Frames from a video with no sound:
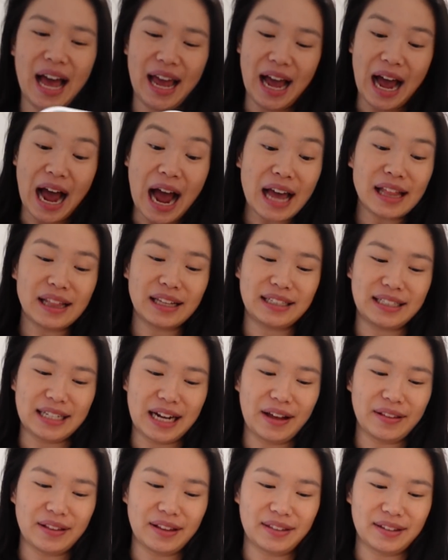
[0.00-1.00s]
I highly
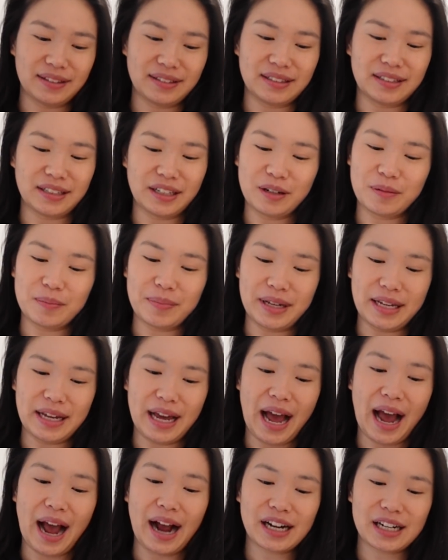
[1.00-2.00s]
doubt that this is gonna be
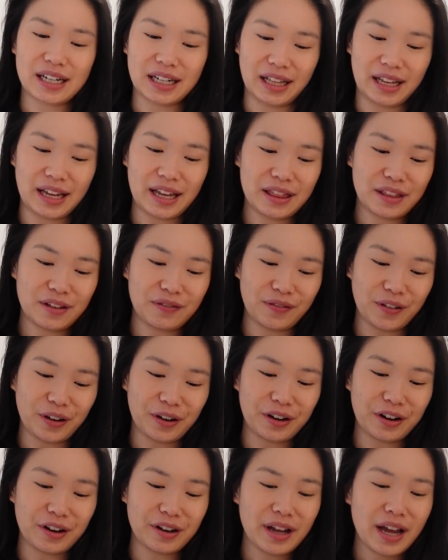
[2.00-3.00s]
actually in the
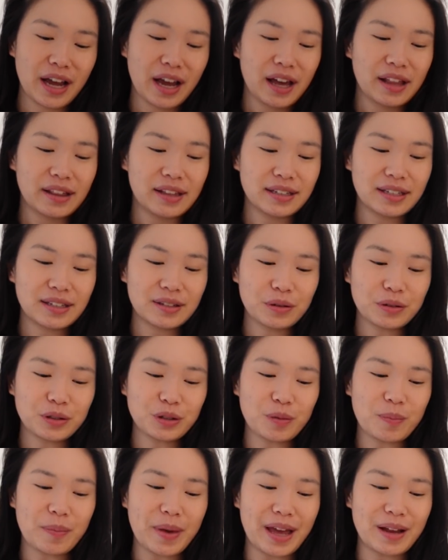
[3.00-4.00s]
photo. This is
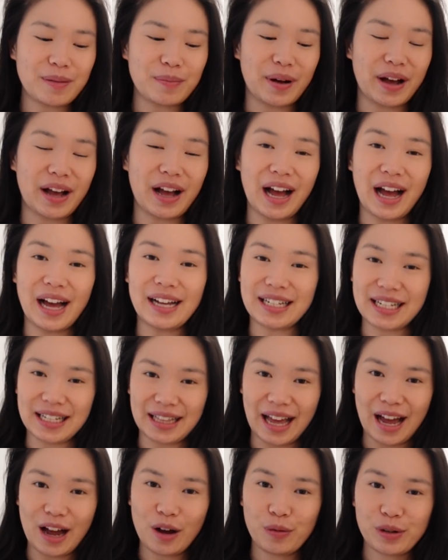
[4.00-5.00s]
also made by
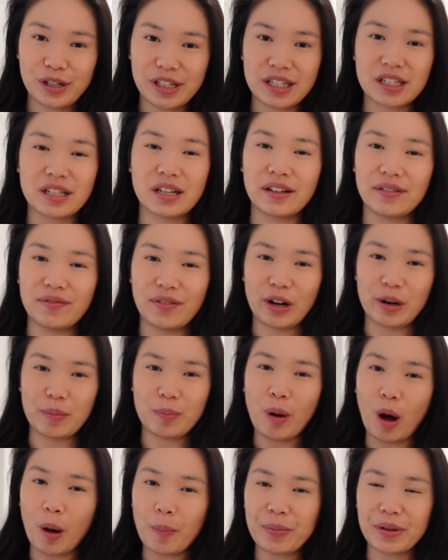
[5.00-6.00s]
Haidilao, which is like a very
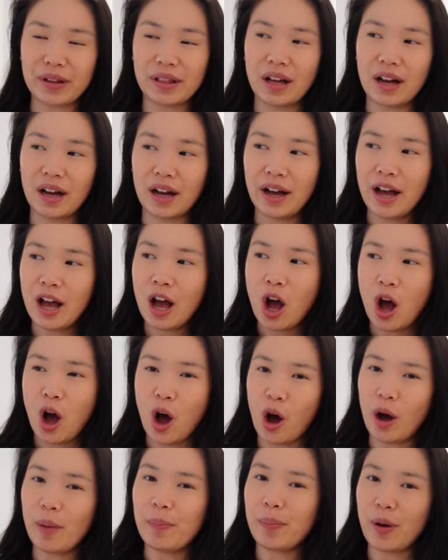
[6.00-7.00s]
popular
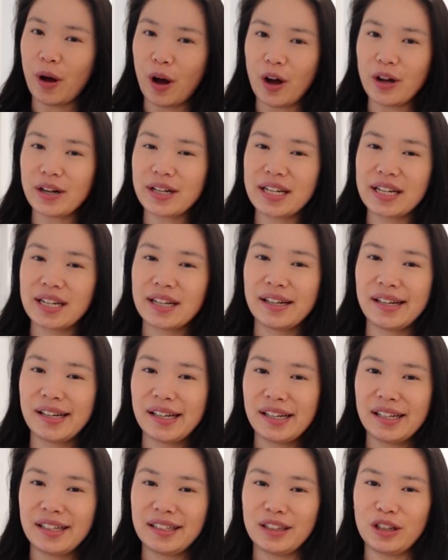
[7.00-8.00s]
hot pot
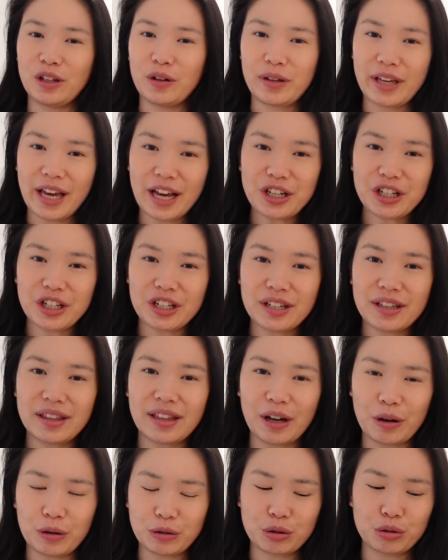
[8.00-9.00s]
location.
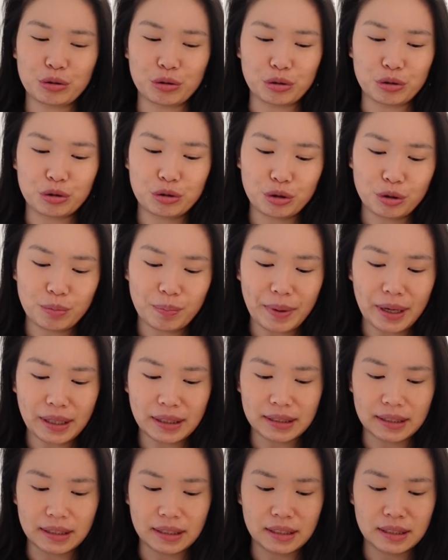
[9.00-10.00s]
They also do soup
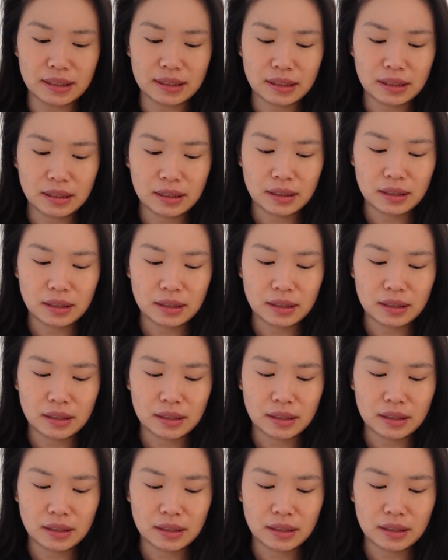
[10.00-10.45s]
bases.